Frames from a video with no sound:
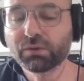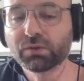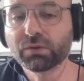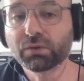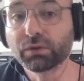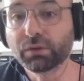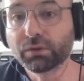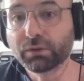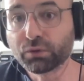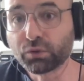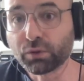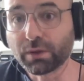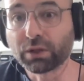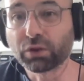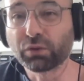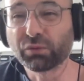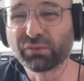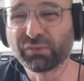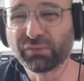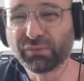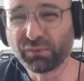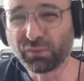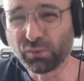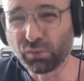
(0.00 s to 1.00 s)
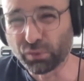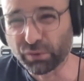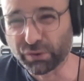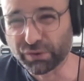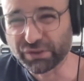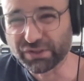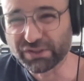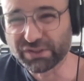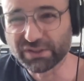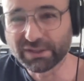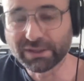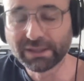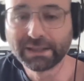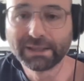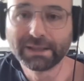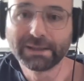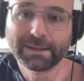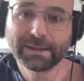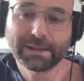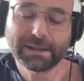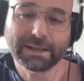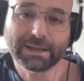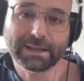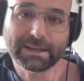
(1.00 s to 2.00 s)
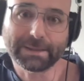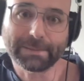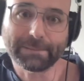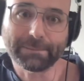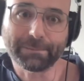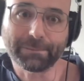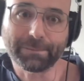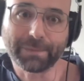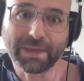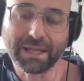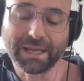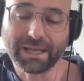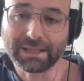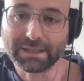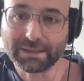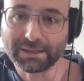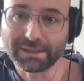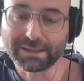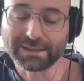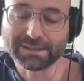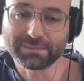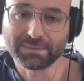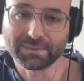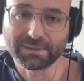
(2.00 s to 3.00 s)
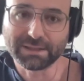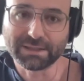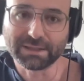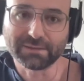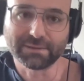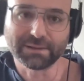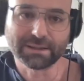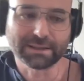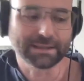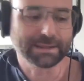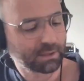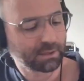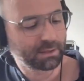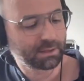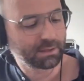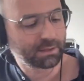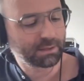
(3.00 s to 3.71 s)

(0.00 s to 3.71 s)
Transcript: so don't try to force anything specifically.